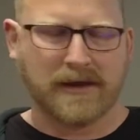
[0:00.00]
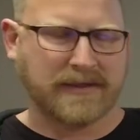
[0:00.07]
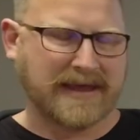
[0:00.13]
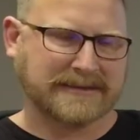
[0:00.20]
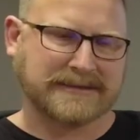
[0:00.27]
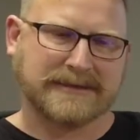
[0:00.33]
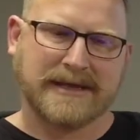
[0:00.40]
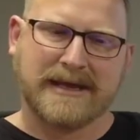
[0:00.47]

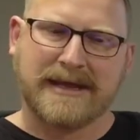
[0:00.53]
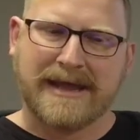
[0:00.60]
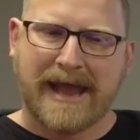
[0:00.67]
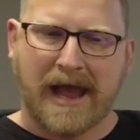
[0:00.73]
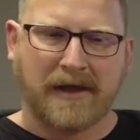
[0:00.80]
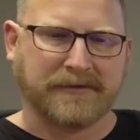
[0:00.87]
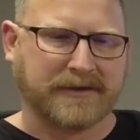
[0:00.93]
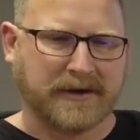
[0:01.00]
that's
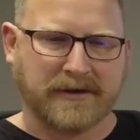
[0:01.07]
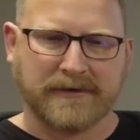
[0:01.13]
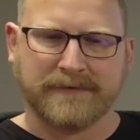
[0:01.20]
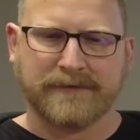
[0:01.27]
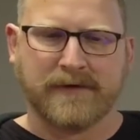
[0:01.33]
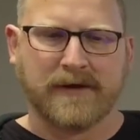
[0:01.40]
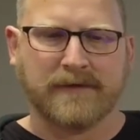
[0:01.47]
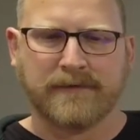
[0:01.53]
out there
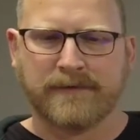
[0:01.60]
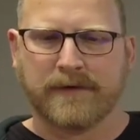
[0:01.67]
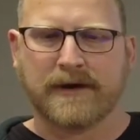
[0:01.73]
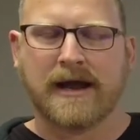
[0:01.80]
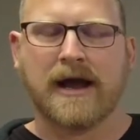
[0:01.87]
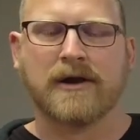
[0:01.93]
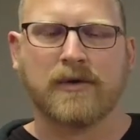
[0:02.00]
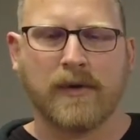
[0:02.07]
for
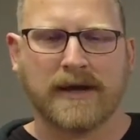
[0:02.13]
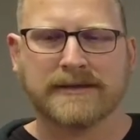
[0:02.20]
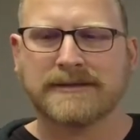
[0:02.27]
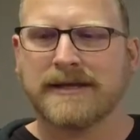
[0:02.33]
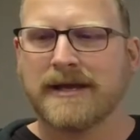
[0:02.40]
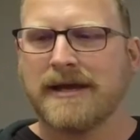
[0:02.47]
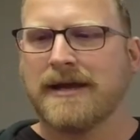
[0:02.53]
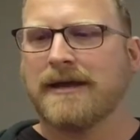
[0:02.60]
conquest.